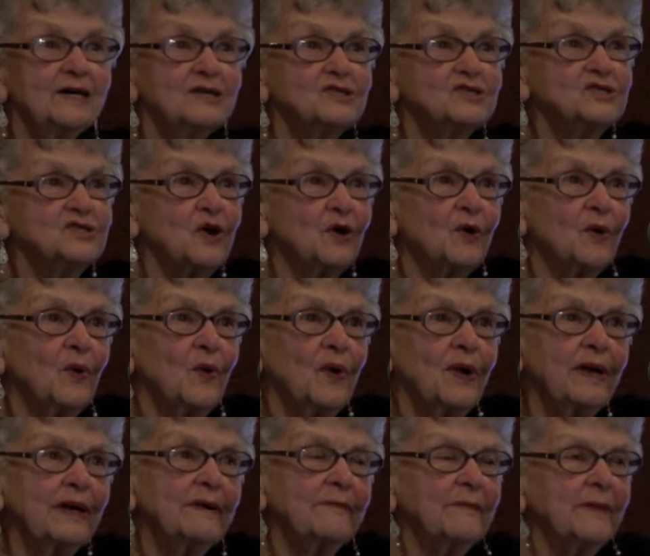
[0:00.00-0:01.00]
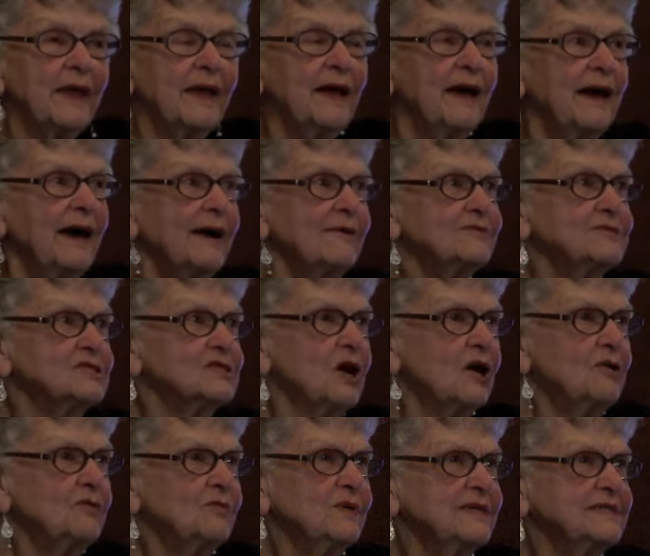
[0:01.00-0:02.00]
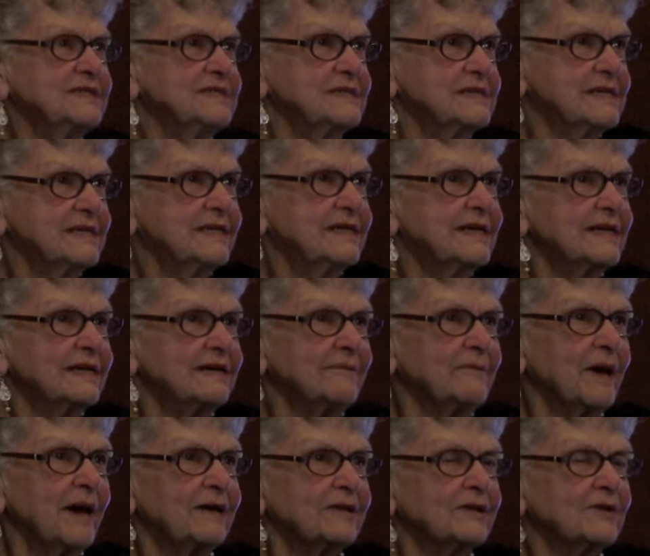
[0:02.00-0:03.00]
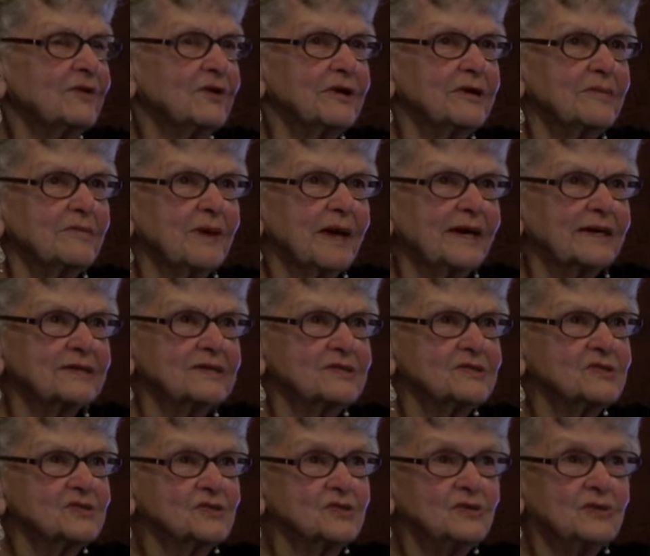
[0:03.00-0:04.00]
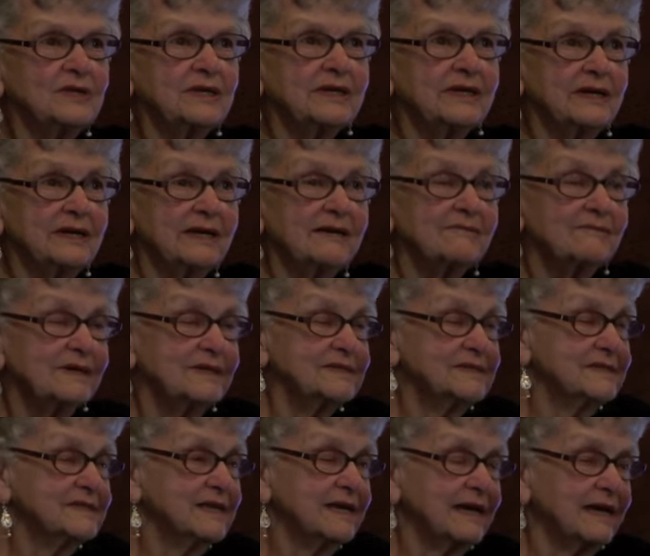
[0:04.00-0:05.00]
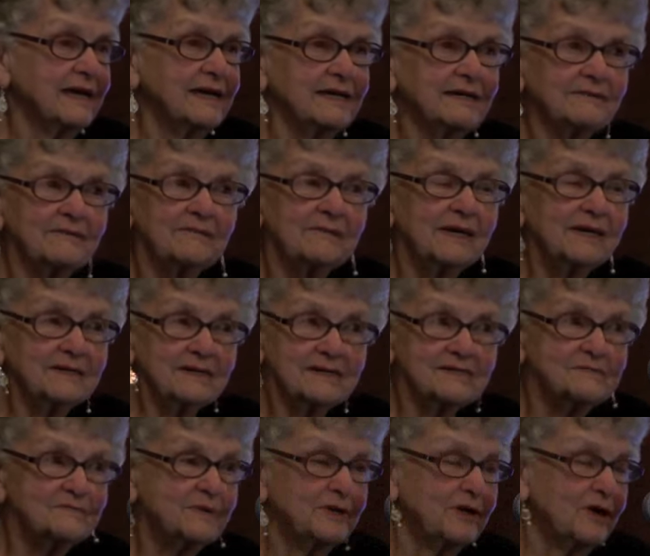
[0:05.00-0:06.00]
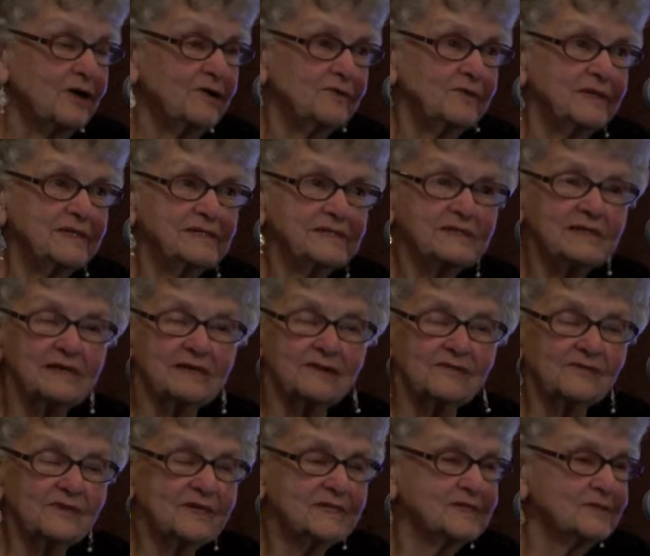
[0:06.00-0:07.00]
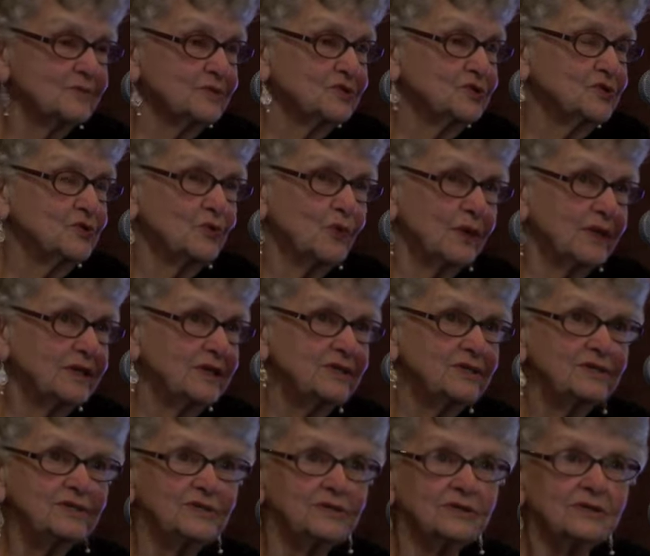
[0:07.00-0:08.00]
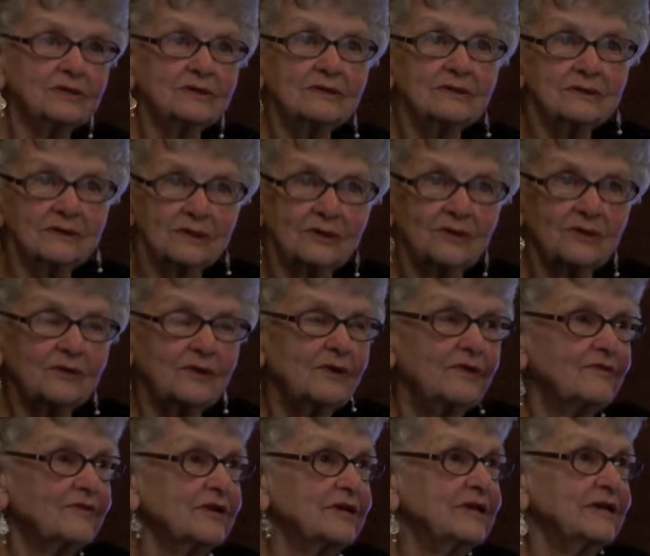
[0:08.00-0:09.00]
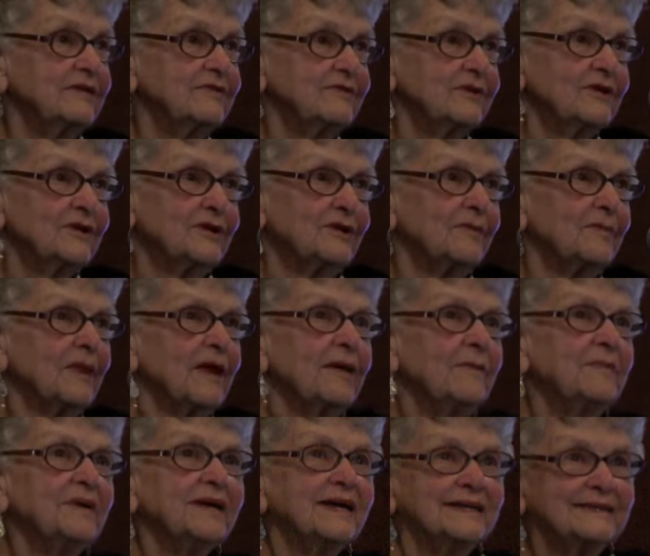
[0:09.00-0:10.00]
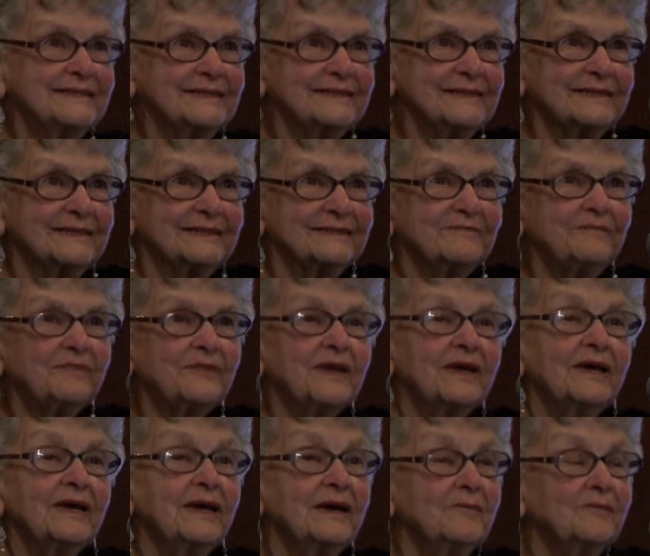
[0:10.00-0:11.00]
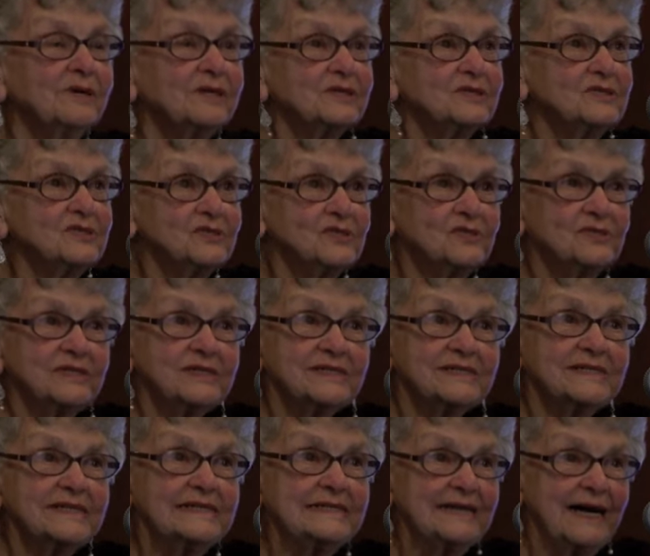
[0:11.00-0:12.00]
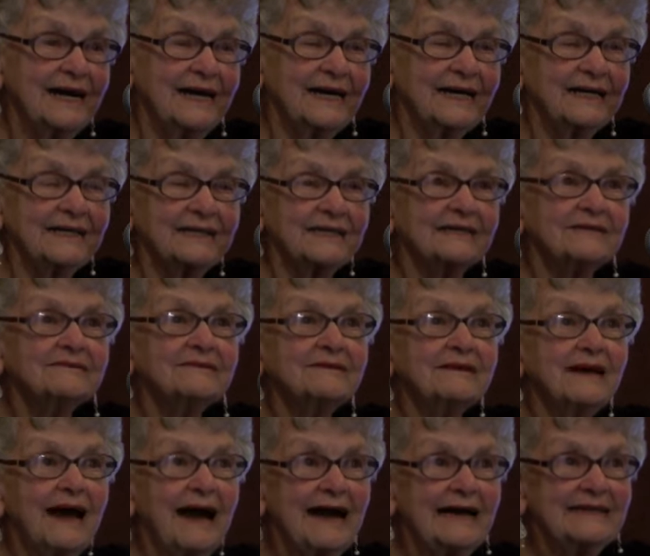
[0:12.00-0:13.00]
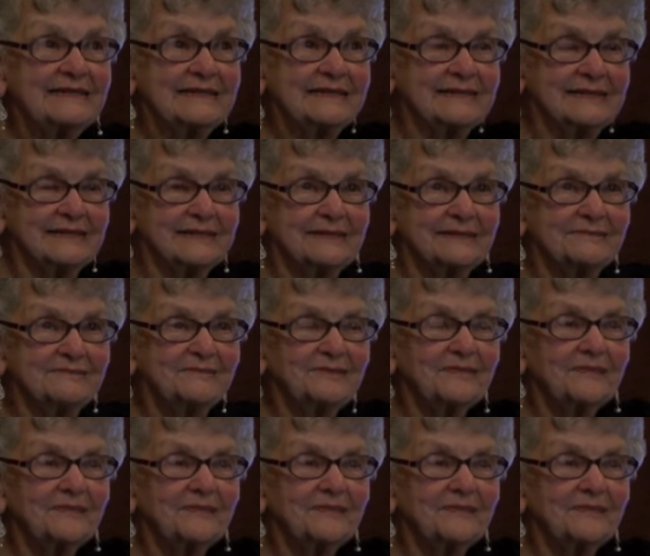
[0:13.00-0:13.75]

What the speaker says: So I was always thinking about going back to school, and I must say, my husband always said, if that's what you want to do, go over and enroll. But I didn't. But as soon as he died, I did.